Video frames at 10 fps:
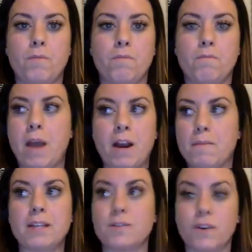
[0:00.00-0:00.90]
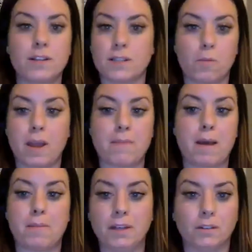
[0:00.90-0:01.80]
Very best friends don't pay
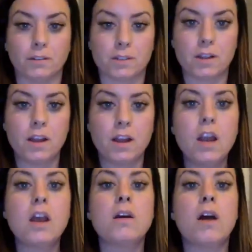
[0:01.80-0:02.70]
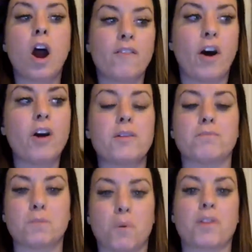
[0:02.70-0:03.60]
my bills. Her
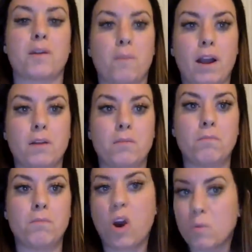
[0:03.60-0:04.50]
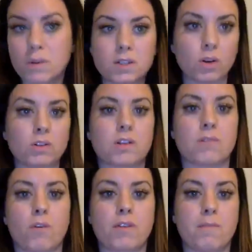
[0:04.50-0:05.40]
volume's more than mine. Her results are
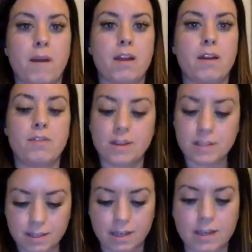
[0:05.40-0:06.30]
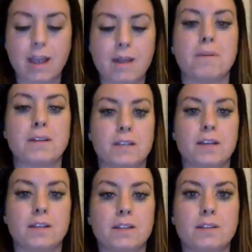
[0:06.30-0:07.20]
more than mine. This is a damn
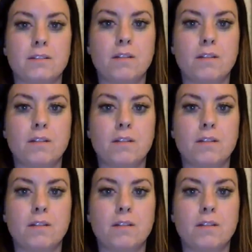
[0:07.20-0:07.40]
business.